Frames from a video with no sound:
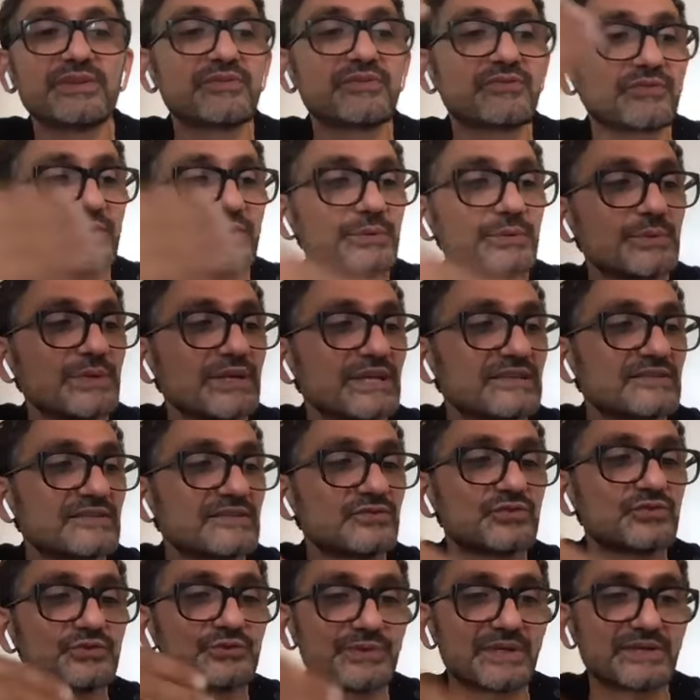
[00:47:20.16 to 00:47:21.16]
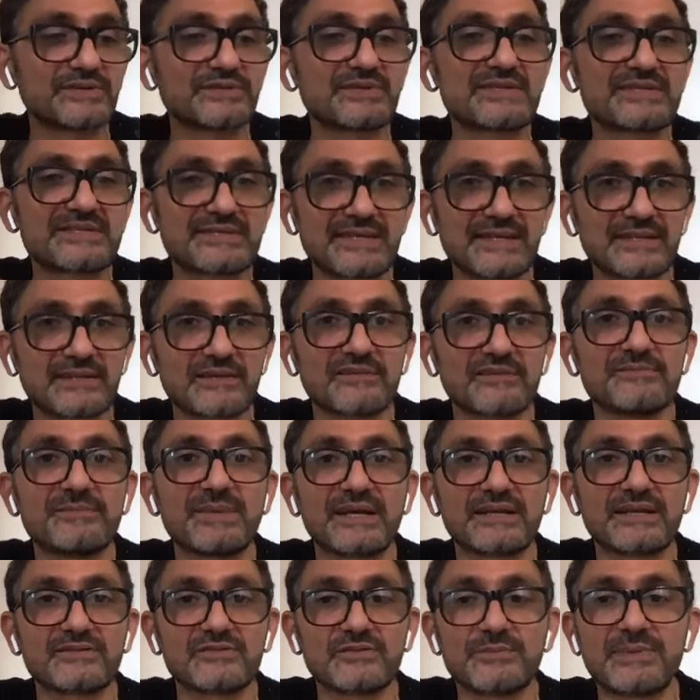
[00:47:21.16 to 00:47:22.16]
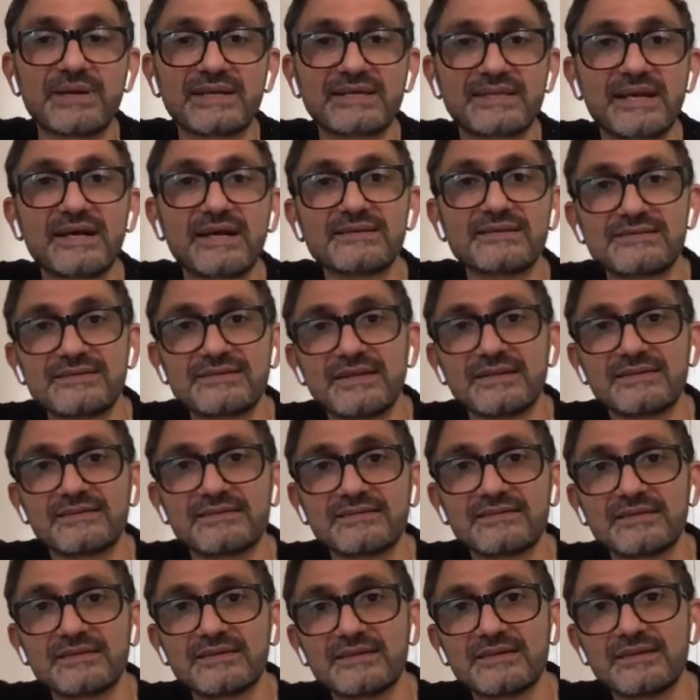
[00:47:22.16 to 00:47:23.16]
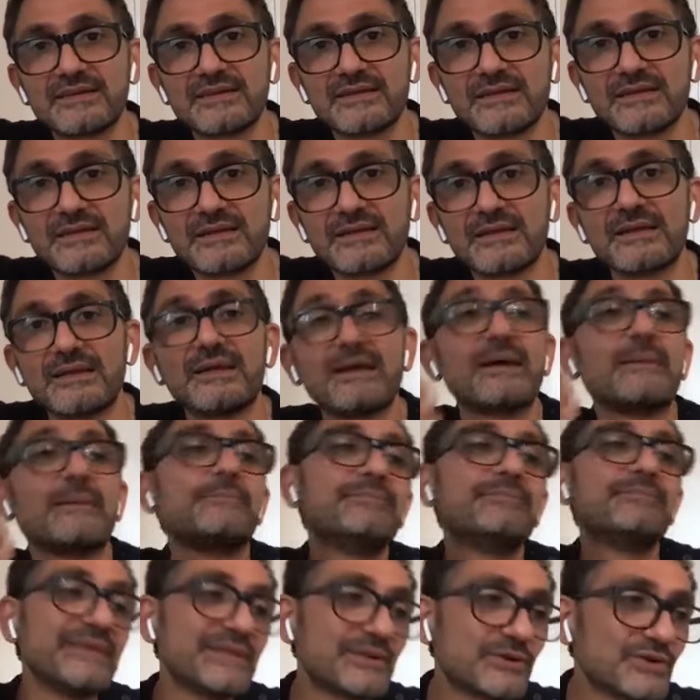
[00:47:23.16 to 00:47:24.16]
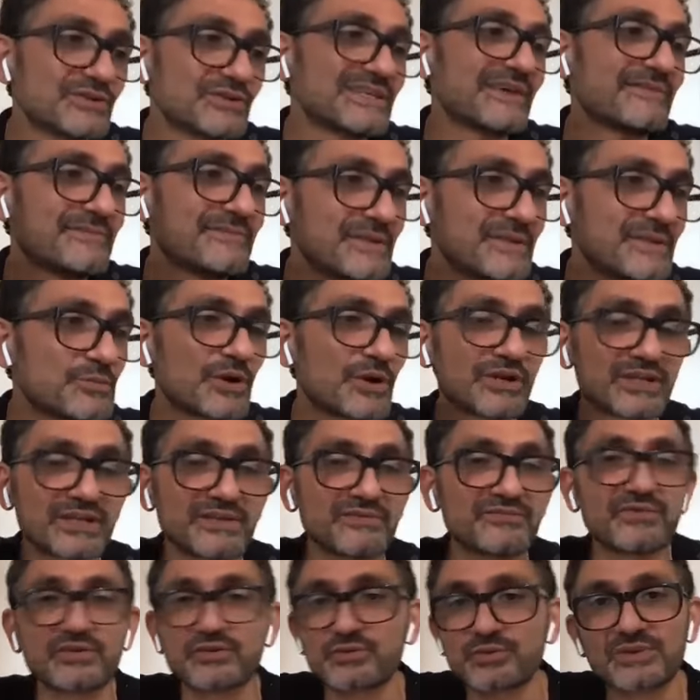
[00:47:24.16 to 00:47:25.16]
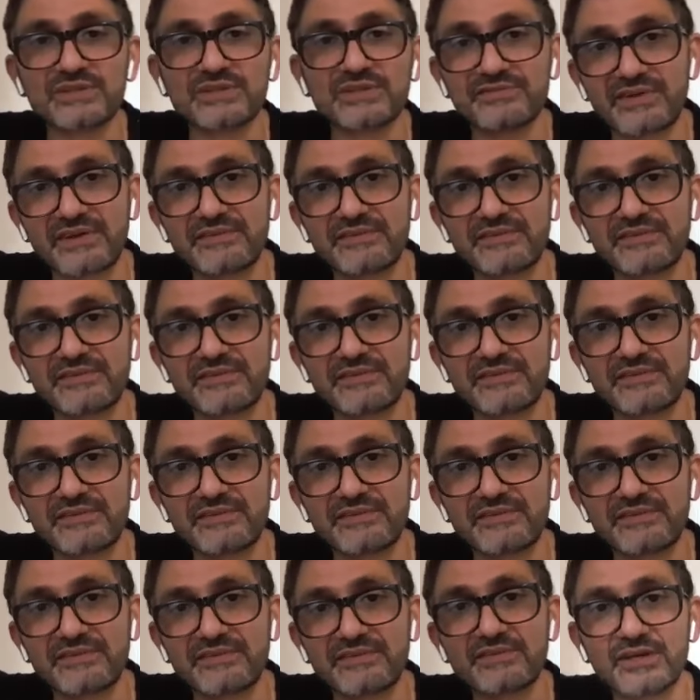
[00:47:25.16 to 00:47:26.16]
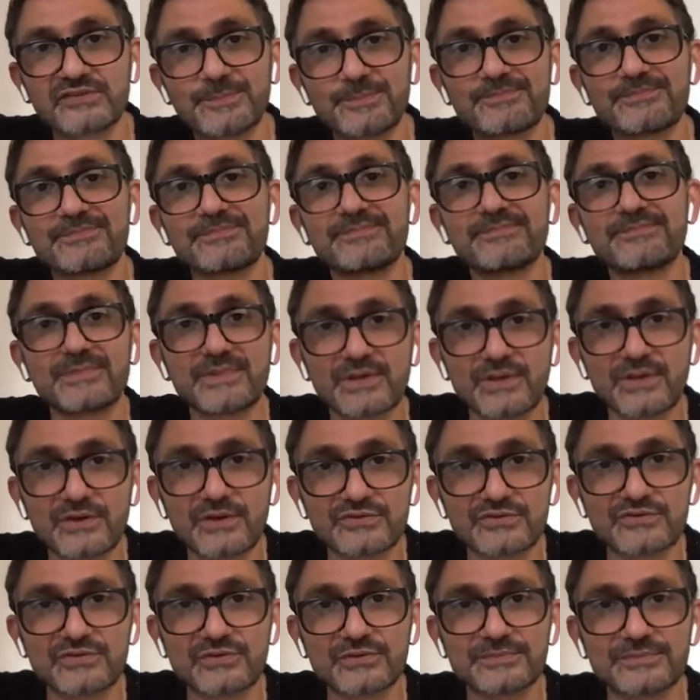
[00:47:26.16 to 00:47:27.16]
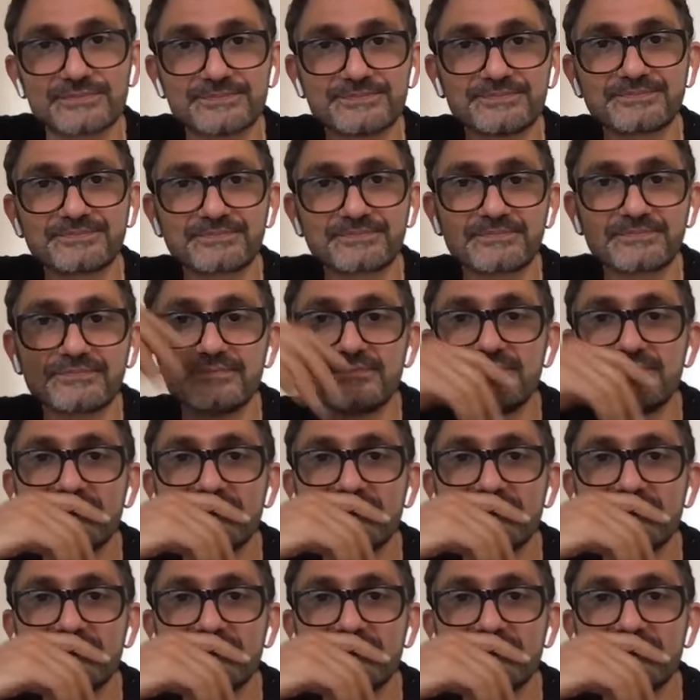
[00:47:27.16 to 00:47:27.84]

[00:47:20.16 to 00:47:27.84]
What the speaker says: it took me 3 weeks to create the scent of the Baccarat scent because I've been working for 25 years also.